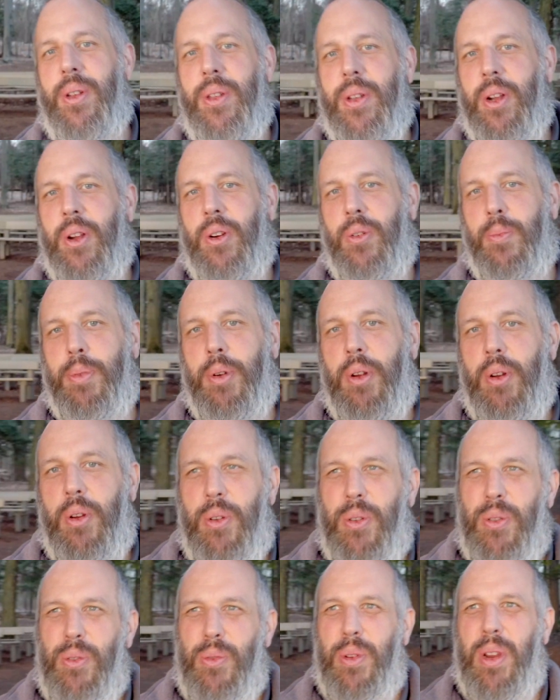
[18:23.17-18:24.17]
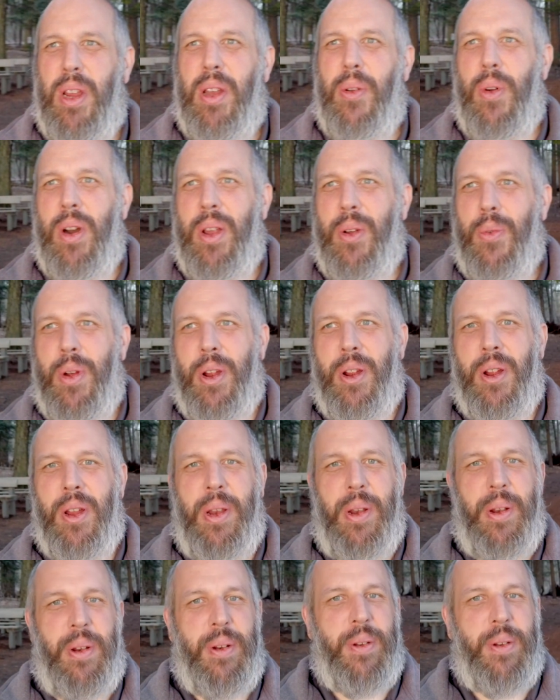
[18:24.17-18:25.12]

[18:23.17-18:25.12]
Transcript: the GoPro when I want to wear it.